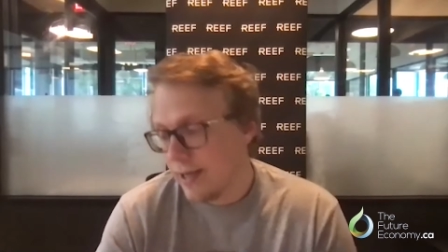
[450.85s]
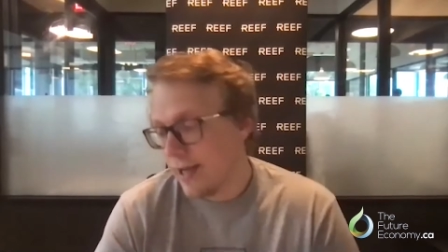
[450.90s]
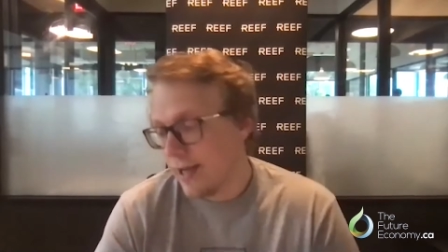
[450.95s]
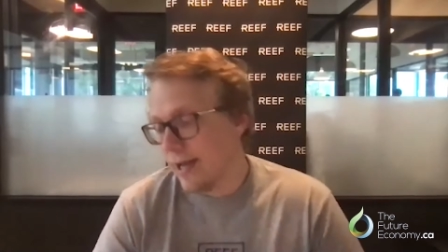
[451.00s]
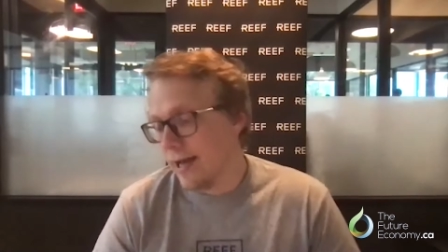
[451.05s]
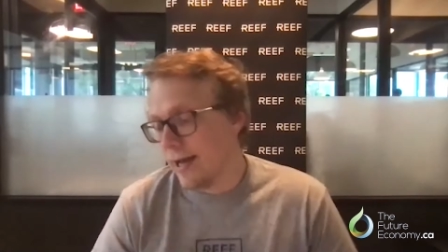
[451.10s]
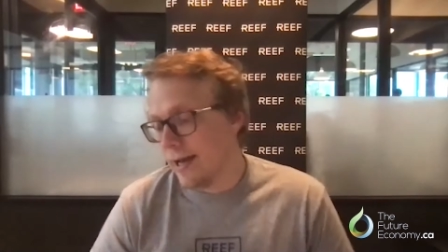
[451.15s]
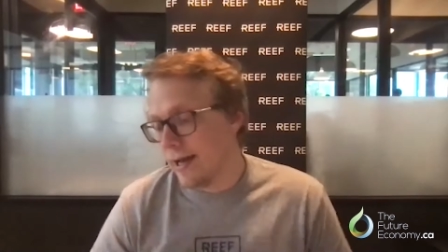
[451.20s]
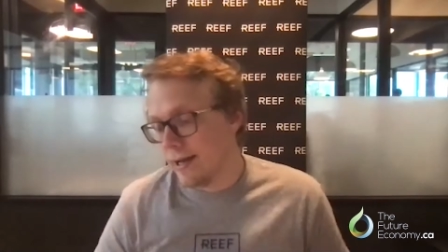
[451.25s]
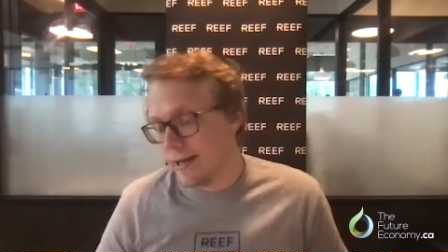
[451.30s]

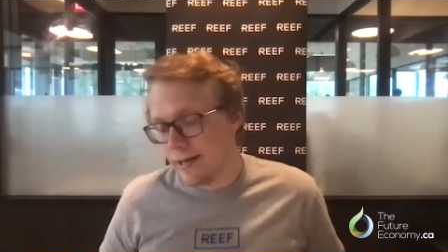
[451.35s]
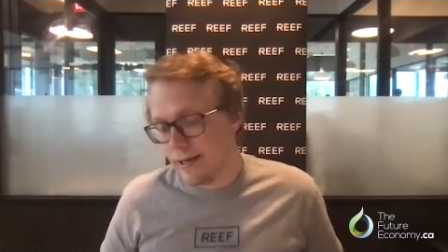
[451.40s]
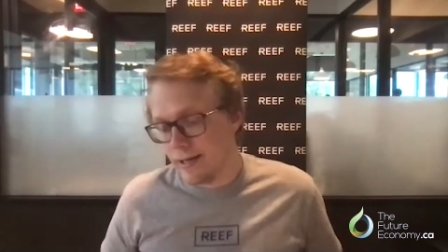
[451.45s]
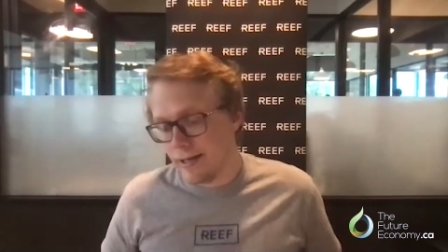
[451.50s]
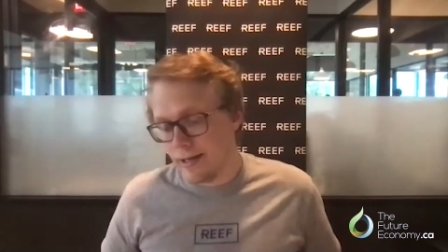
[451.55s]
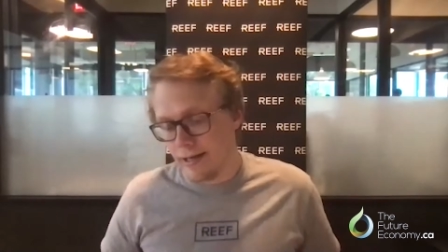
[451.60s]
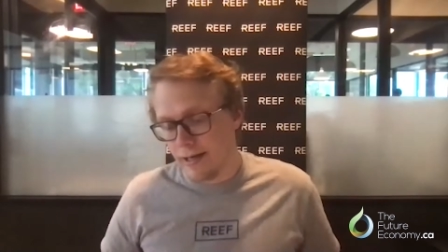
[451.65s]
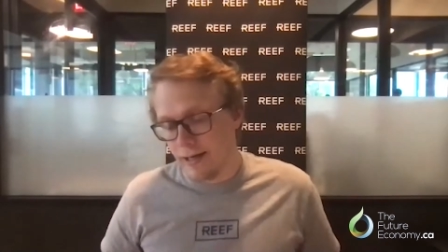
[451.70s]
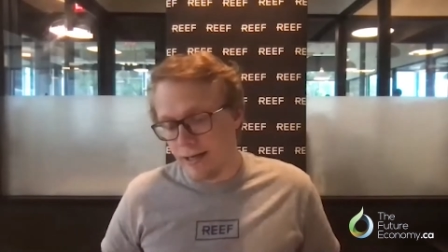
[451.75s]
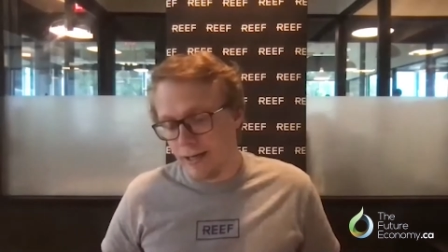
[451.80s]
And
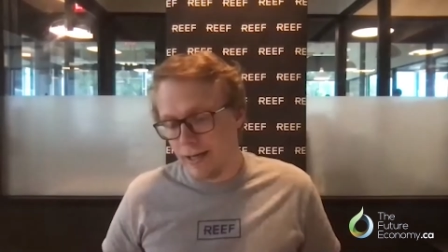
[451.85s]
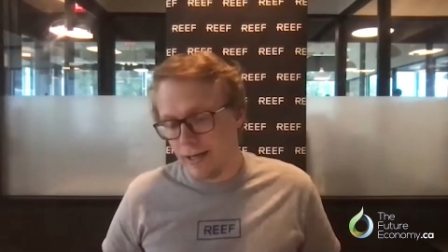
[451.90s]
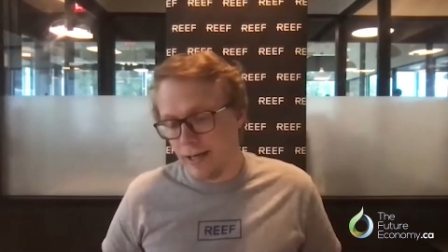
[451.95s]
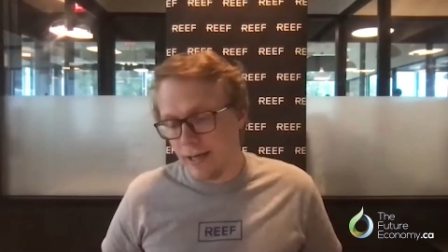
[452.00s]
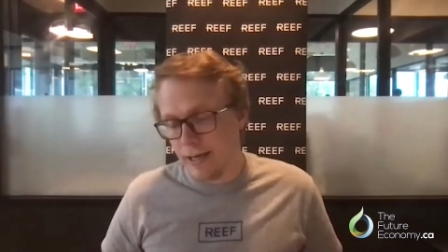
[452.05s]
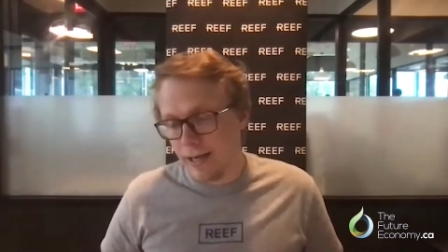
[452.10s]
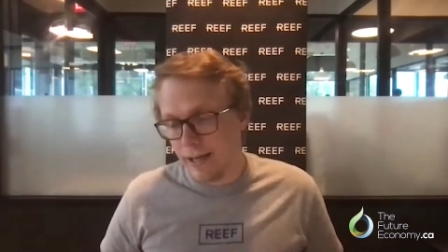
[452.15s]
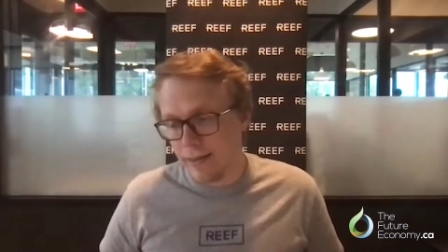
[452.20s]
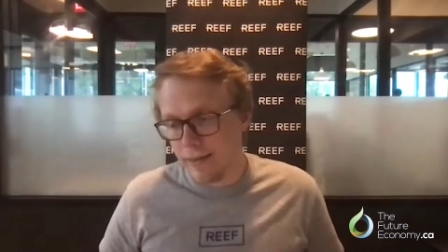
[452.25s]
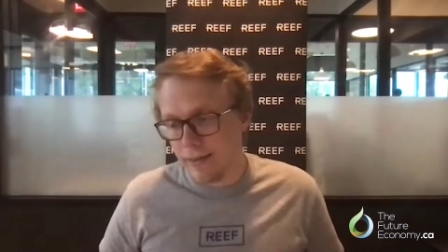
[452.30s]
uh,
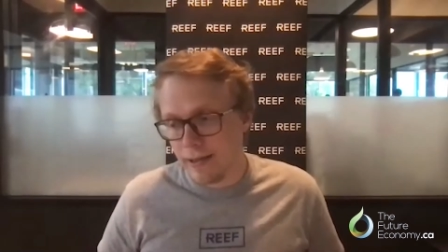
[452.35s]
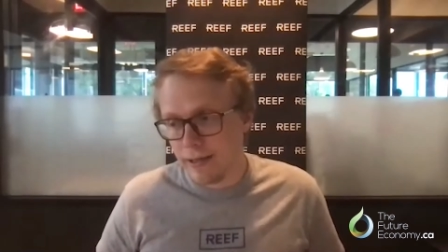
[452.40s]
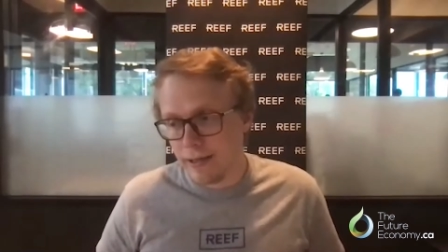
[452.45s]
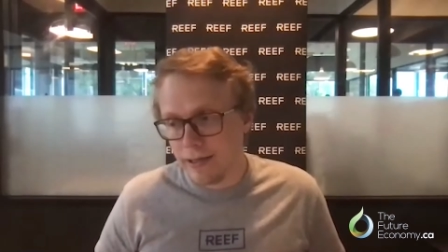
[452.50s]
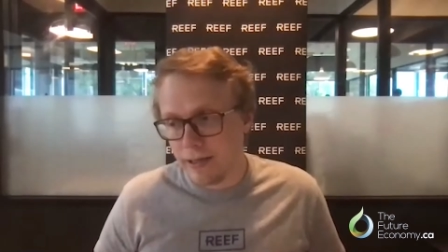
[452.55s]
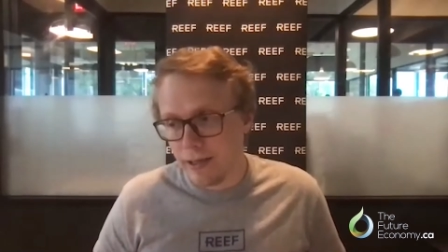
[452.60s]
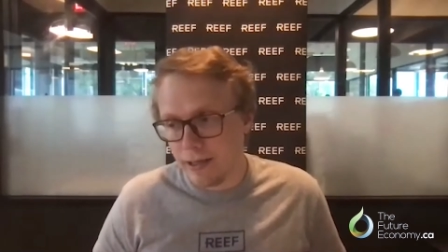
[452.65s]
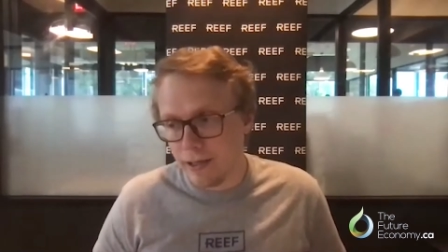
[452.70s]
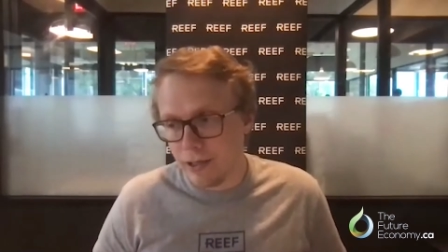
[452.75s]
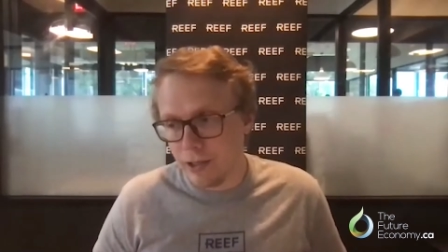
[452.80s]
and I think
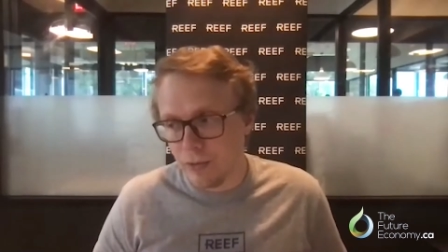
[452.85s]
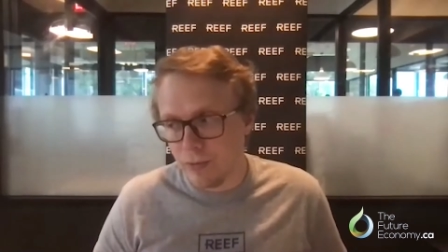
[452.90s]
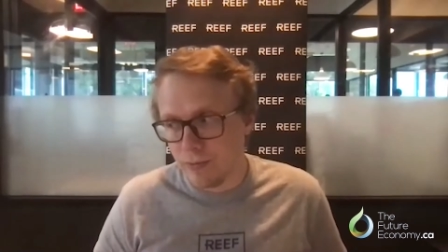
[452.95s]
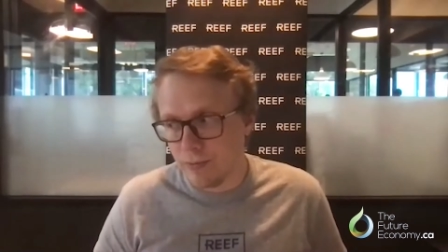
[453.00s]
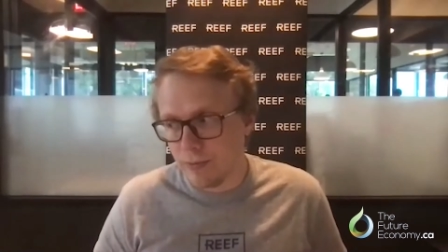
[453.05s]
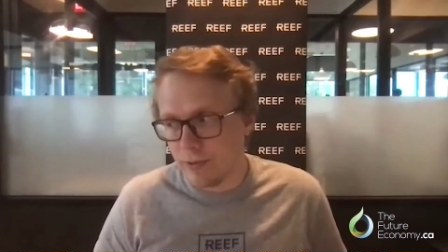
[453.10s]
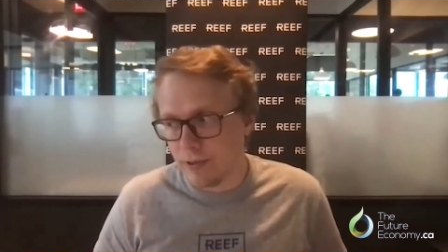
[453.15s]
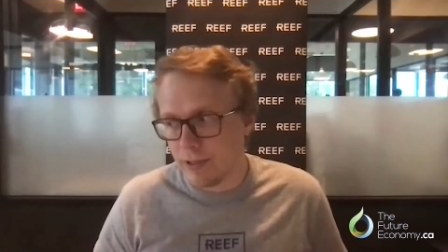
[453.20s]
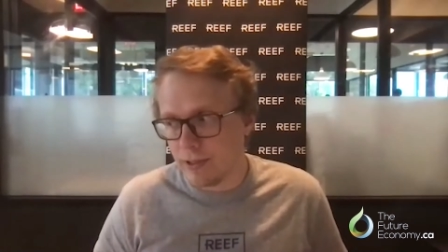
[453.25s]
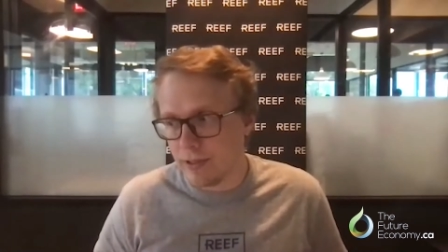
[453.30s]
uh, you know
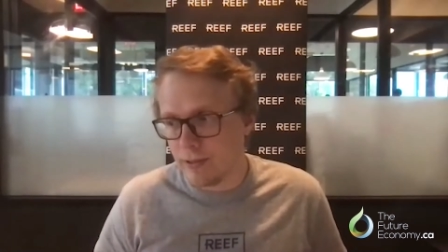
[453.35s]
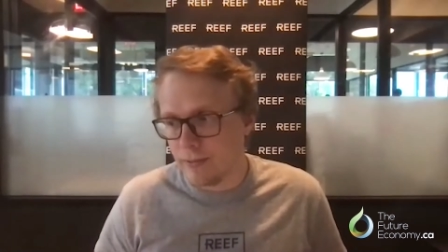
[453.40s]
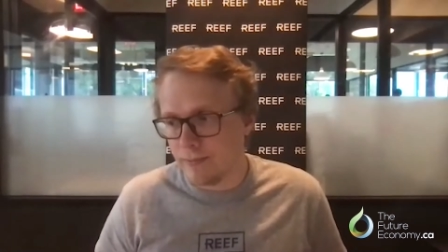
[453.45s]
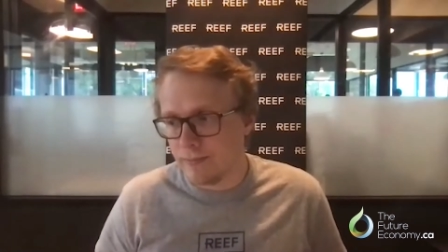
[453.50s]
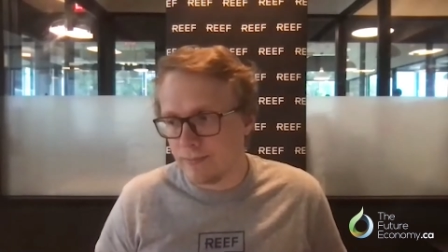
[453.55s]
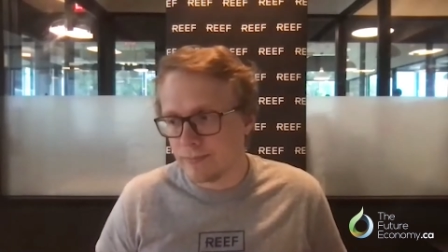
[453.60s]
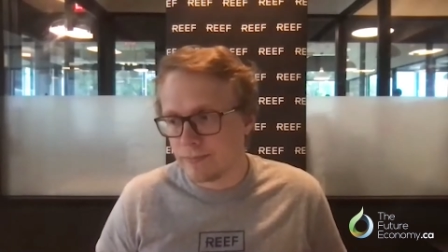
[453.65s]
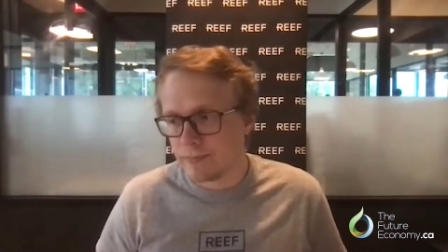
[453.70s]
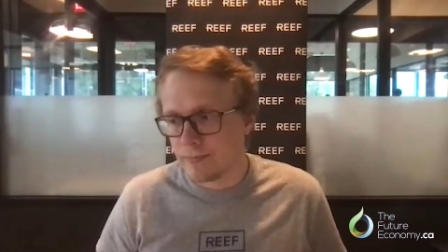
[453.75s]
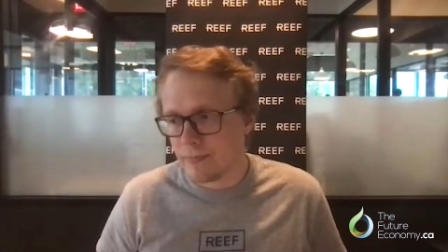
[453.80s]

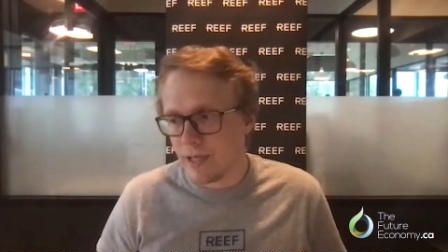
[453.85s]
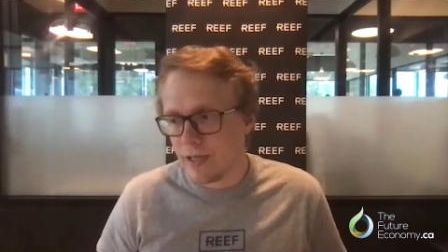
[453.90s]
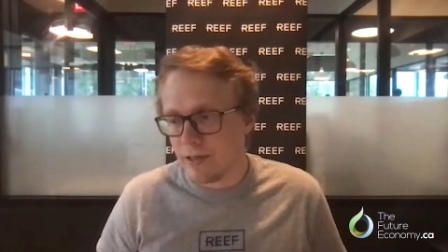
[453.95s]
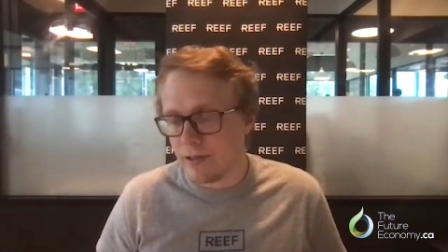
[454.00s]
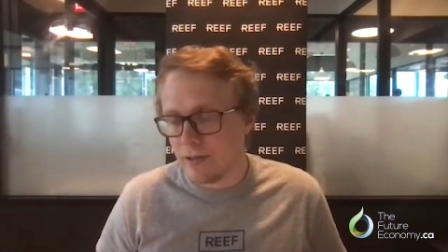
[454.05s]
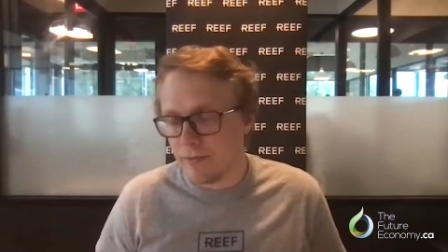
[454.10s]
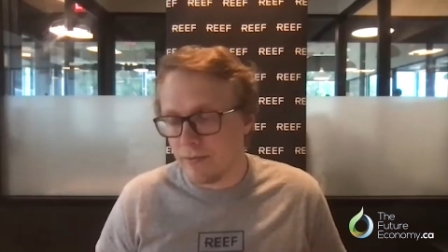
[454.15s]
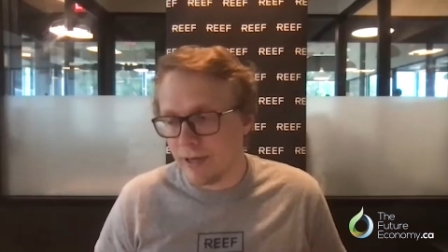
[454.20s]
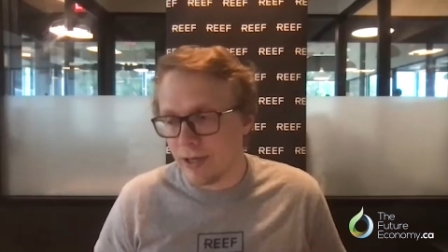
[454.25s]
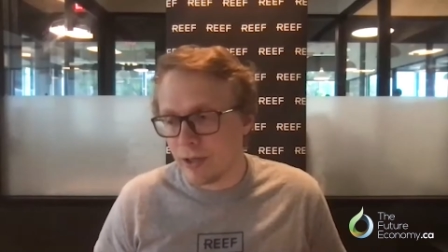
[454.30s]
um,
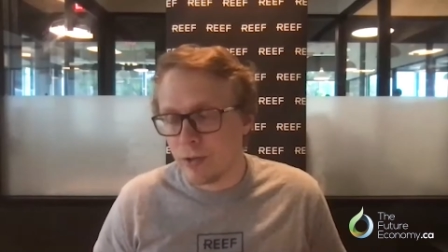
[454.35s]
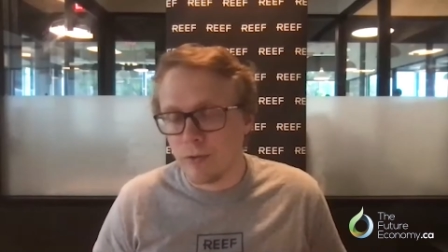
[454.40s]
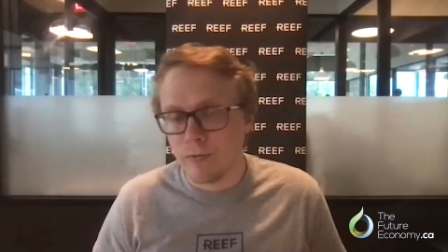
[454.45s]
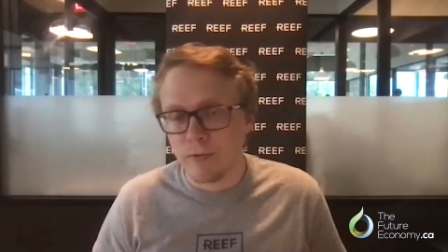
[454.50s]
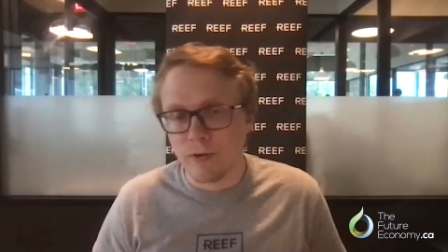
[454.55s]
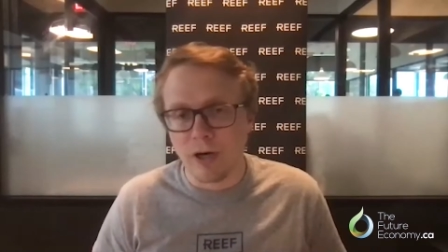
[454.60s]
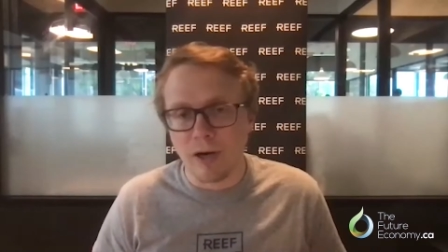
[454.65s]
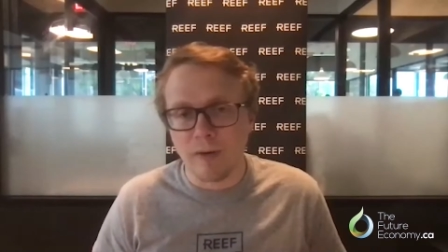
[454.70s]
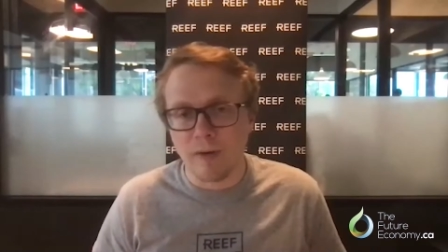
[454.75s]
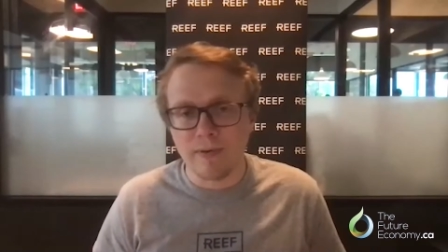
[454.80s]
uh,
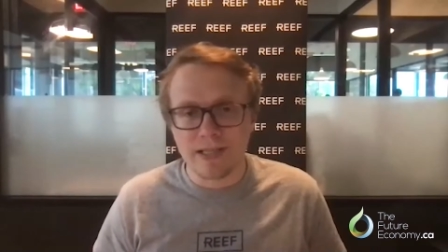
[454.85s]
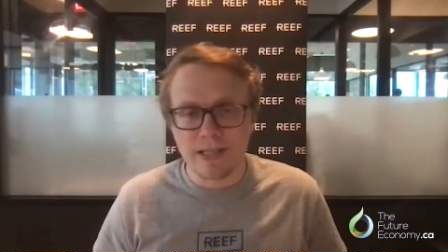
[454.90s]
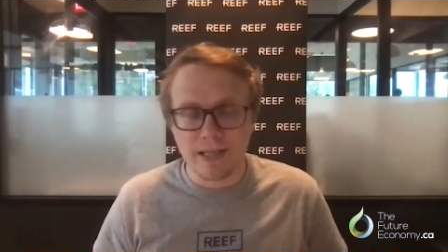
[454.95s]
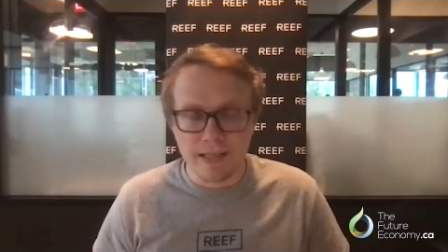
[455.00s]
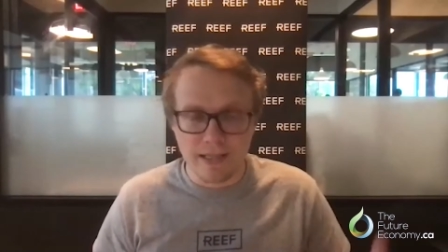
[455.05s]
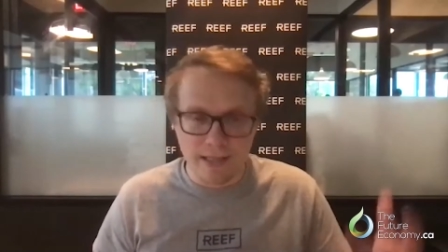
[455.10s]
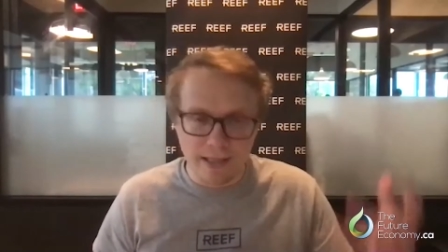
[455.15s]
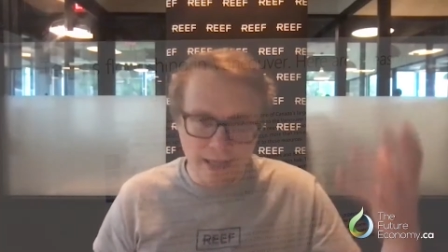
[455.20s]
Vancouver obviously is in